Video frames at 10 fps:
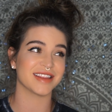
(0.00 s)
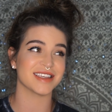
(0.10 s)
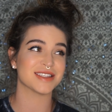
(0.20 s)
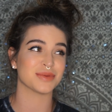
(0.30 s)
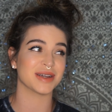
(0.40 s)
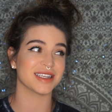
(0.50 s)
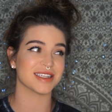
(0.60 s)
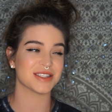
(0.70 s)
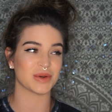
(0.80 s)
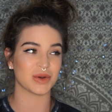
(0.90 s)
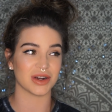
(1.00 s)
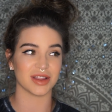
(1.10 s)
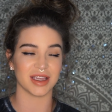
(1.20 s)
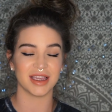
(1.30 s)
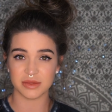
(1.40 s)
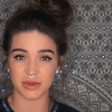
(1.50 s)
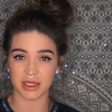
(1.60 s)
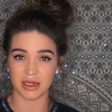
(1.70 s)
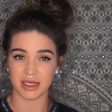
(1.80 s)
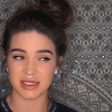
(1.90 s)
this wind is so gnarly. It's
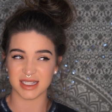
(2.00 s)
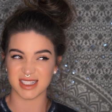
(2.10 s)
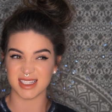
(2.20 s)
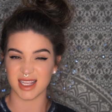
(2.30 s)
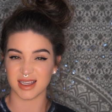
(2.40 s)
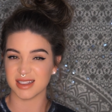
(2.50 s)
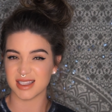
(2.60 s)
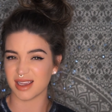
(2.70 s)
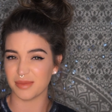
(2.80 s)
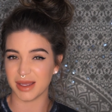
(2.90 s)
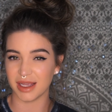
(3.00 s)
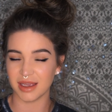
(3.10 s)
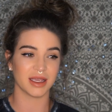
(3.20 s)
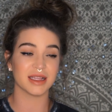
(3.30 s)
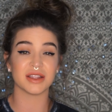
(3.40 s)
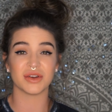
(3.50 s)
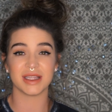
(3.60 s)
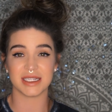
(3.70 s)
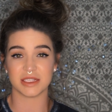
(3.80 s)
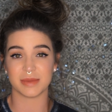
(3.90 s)
within like 60 seconds, like a minute. It
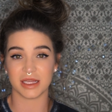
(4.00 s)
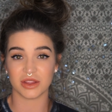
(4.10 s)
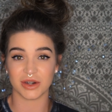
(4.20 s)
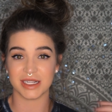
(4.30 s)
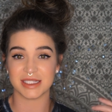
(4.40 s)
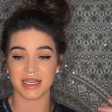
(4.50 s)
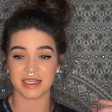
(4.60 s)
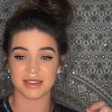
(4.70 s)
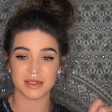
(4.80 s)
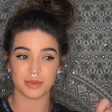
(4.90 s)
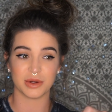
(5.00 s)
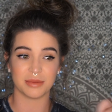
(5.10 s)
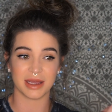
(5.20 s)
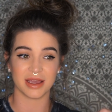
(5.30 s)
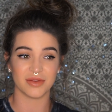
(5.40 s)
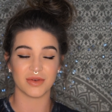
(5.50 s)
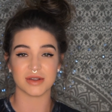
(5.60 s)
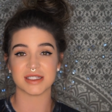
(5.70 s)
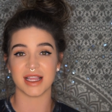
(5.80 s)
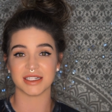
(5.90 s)
literally takes me like 30 seconds to put my
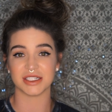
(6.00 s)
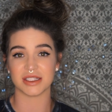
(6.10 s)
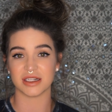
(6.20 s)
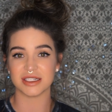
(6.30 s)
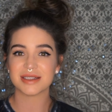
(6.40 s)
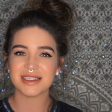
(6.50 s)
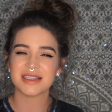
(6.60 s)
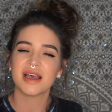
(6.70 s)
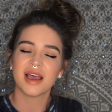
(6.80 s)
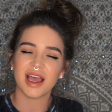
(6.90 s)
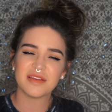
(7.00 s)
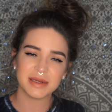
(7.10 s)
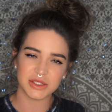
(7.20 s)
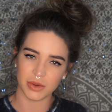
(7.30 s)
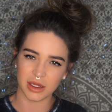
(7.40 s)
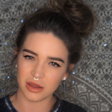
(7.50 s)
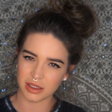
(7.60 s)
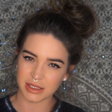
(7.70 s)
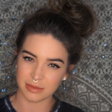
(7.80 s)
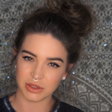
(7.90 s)
false lashes on just because I've been doing it a
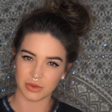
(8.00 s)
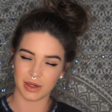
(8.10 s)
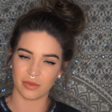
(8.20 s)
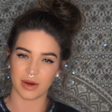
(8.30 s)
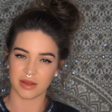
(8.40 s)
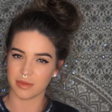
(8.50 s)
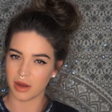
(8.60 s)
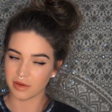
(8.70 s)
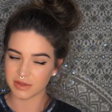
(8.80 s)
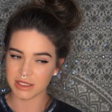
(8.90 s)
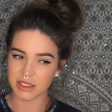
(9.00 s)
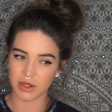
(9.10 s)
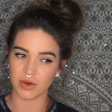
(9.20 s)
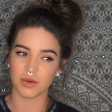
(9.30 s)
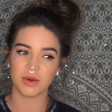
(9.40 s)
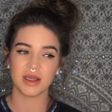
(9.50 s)
long time too and I wear them often. So,